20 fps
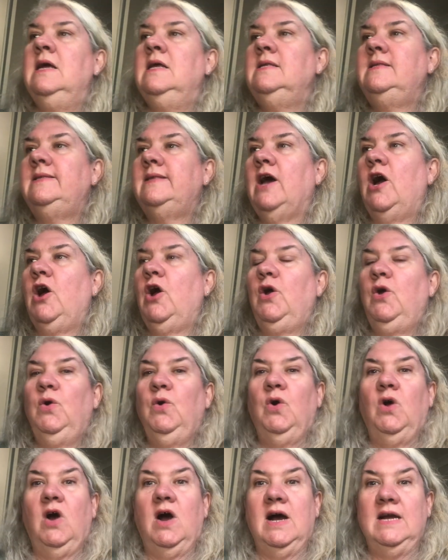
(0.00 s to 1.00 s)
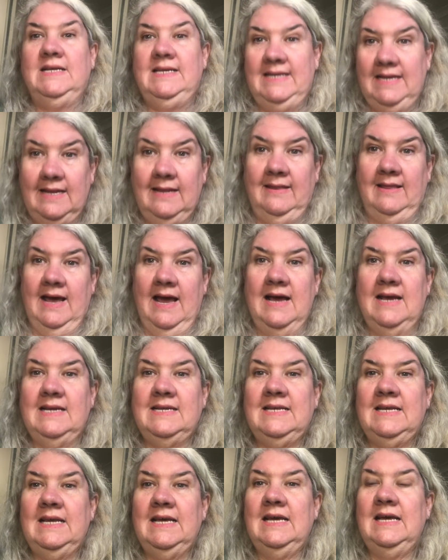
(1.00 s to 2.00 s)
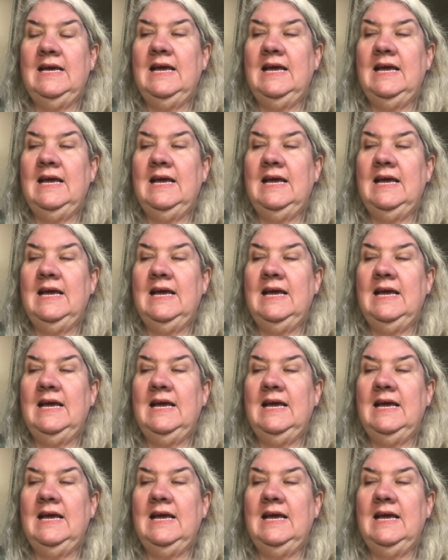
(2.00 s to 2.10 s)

So I did that,